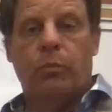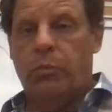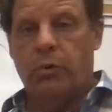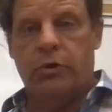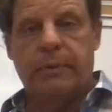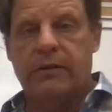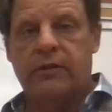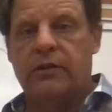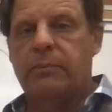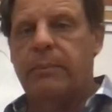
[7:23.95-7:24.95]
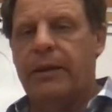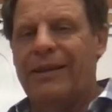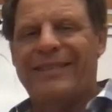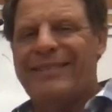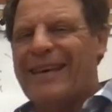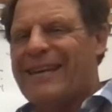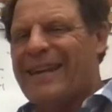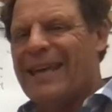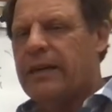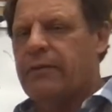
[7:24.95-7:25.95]
which makes sense, but it's that
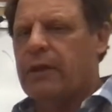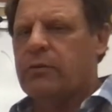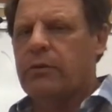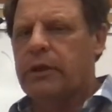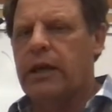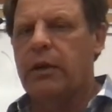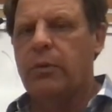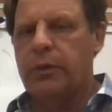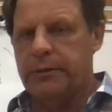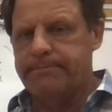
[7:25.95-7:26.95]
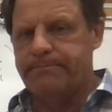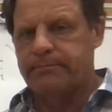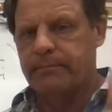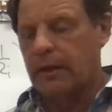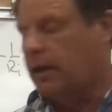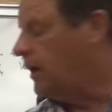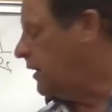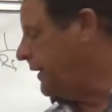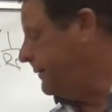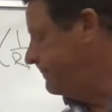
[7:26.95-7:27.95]
negative that's really kind of weird.
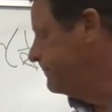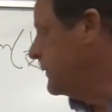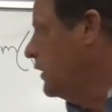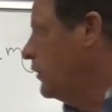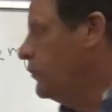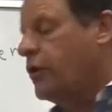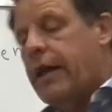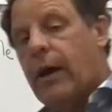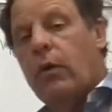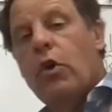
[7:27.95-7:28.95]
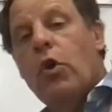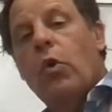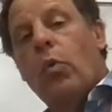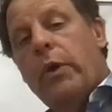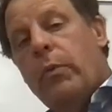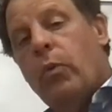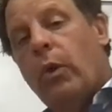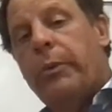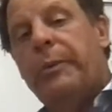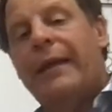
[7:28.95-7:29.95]
All right, so now
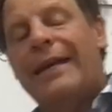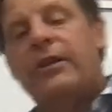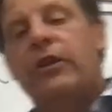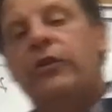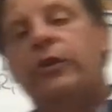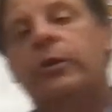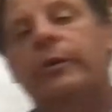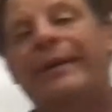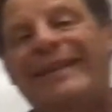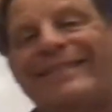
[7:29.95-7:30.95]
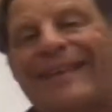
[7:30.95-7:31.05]
what we would like to do is